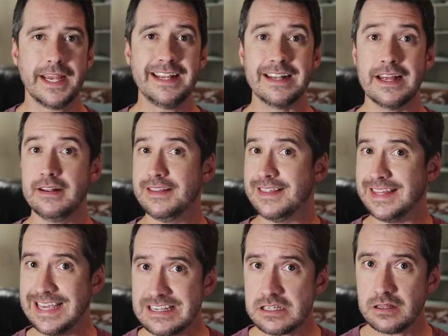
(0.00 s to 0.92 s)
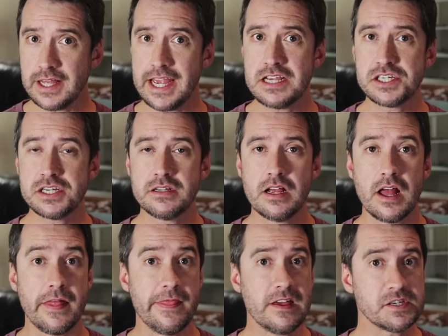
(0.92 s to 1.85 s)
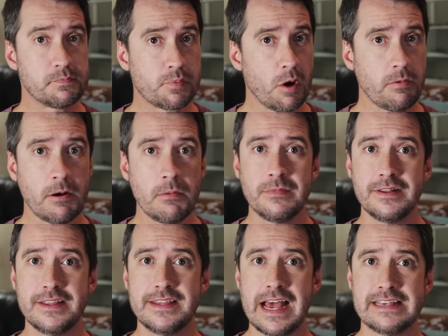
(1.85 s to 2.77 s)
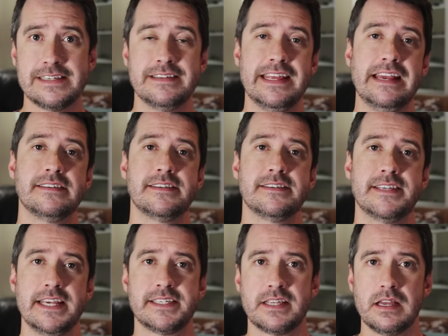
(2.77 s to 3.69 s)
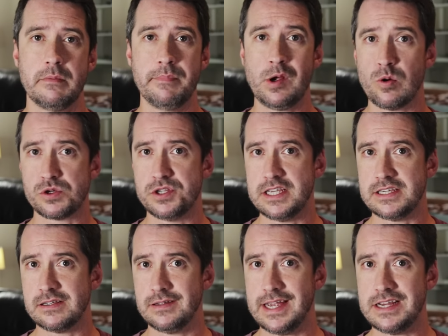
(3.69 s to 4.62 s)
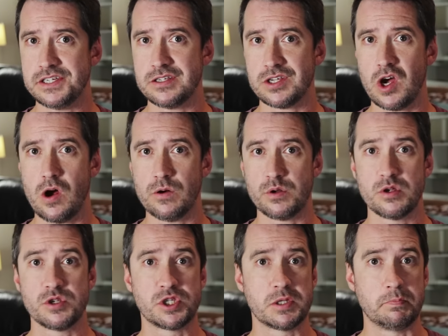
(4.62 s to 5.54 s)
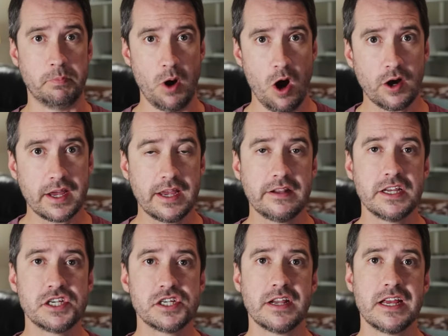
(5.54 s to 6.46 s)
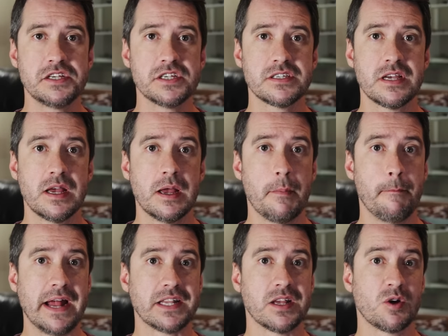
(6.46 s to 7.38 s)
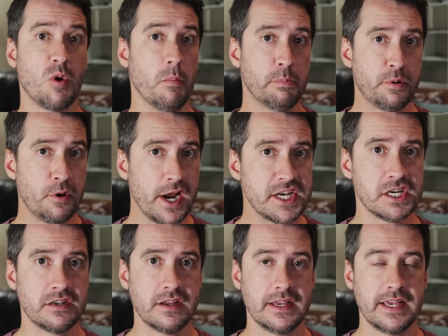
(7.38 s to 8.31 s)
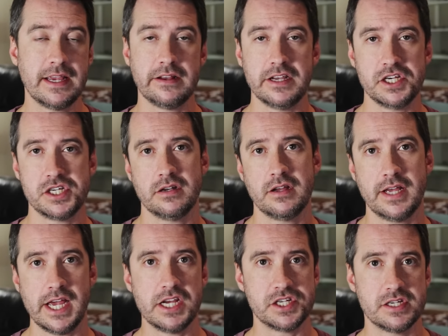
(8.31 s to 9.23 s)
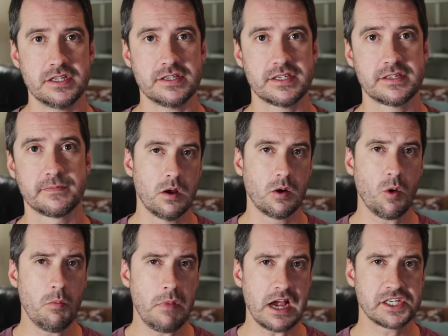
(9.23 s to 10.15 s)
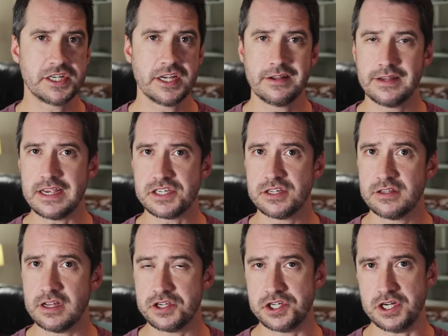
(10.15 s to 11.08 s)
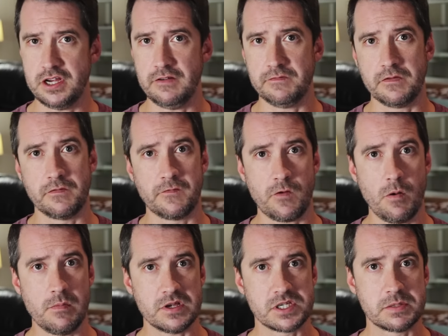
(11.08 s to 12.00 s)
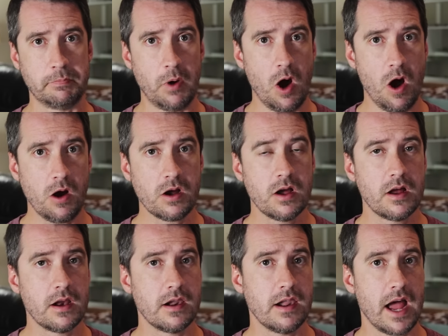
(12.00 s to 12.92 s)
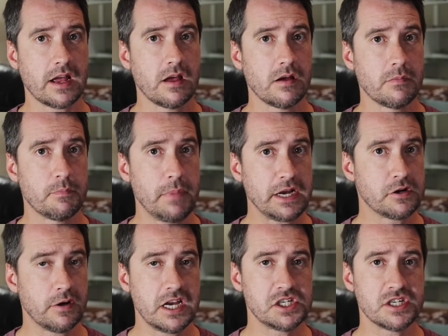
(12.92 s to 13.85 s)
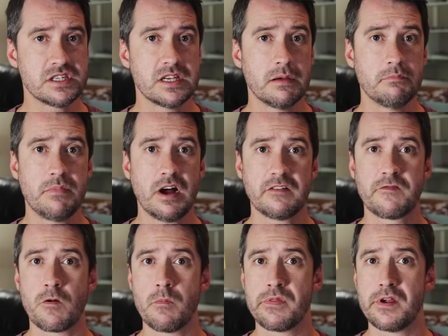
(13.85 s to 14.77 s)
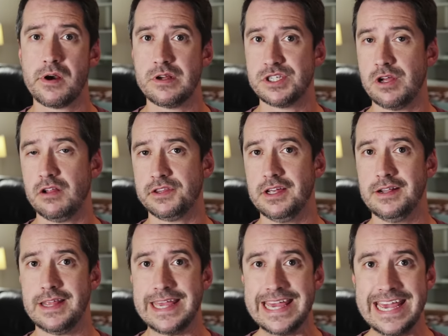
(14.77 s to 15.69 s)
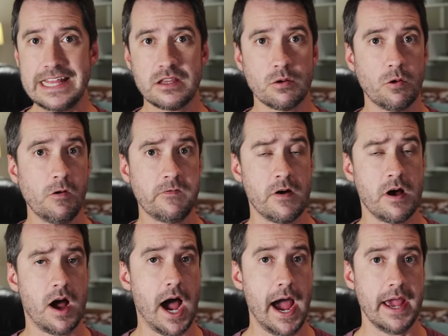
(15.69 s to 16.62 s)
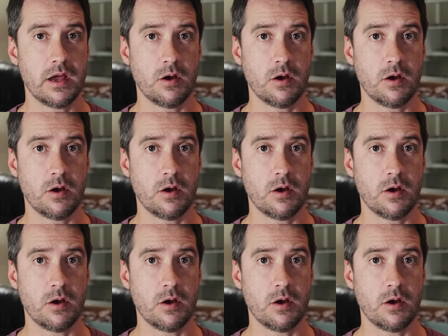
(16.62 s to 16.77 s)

In a diesel engine, this problem doesn't exist because diesel engines aren't spark ignition engines, but compression ignition engines. Combustion isn't achieved from a spark like petrol engines, but from the resultant heat of high